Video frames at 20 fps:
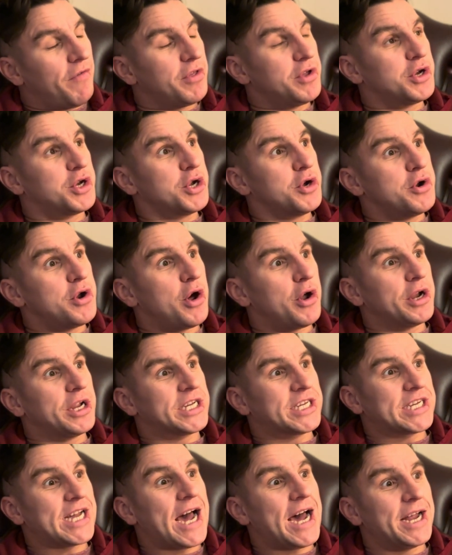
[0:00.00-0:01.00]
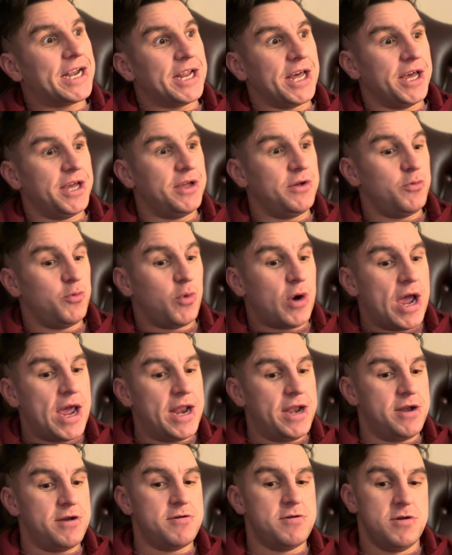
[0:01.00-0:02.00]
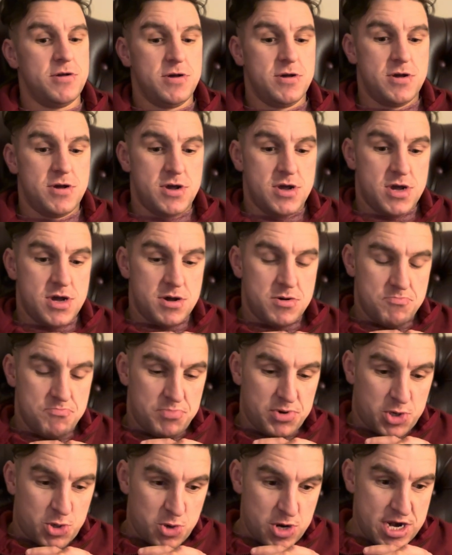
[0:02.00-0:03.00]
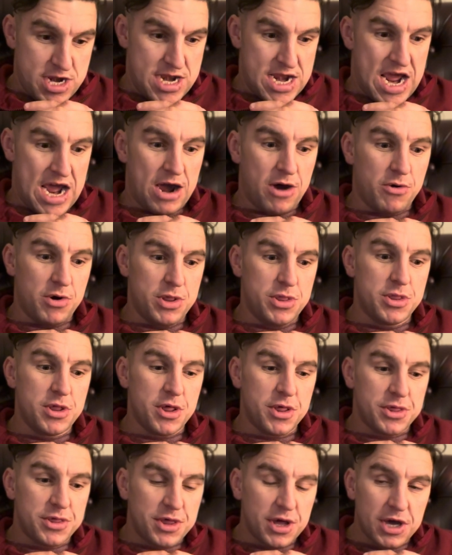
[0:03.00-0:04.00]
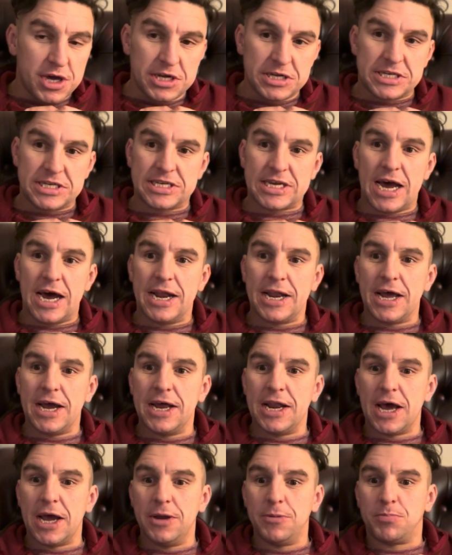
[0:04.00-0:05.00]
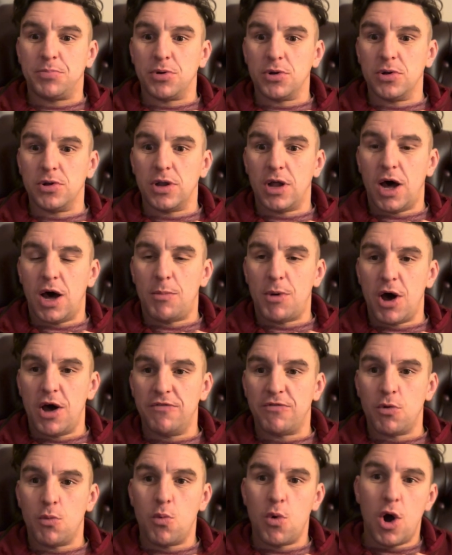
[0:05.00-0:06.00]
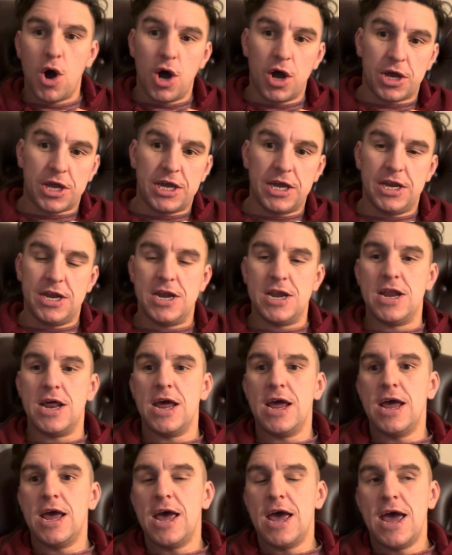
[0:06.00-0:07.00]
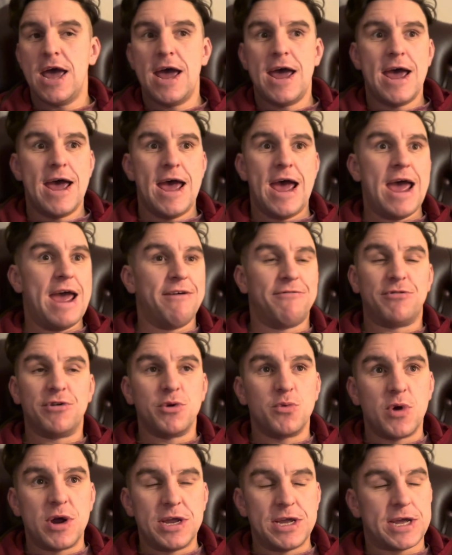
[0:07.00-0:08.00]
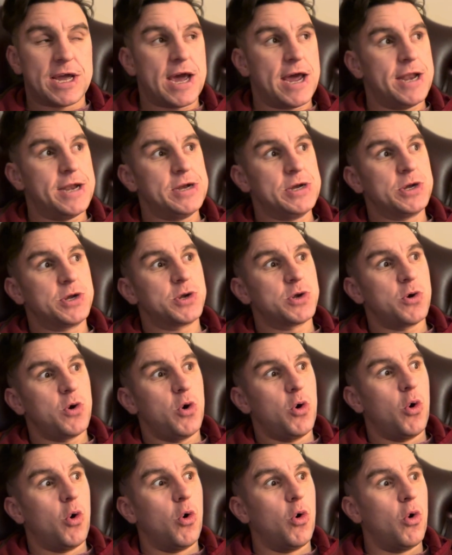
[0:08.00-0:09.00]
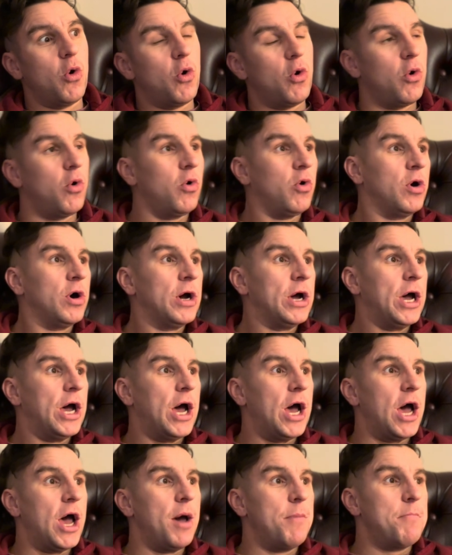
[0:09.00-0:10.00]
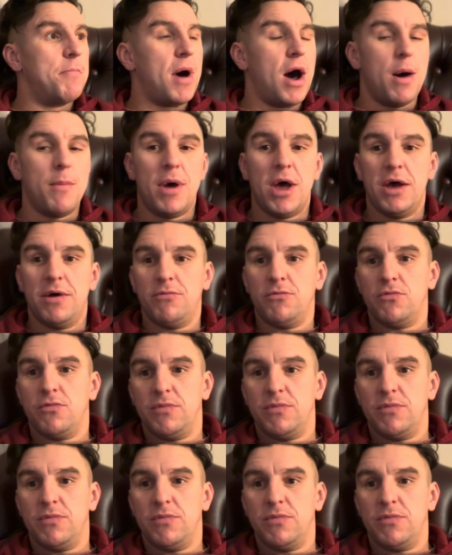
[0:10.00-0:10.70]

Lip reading: doing it on a Saturday when between now and the third Saturday in April, I'm either working every weekend or I'm at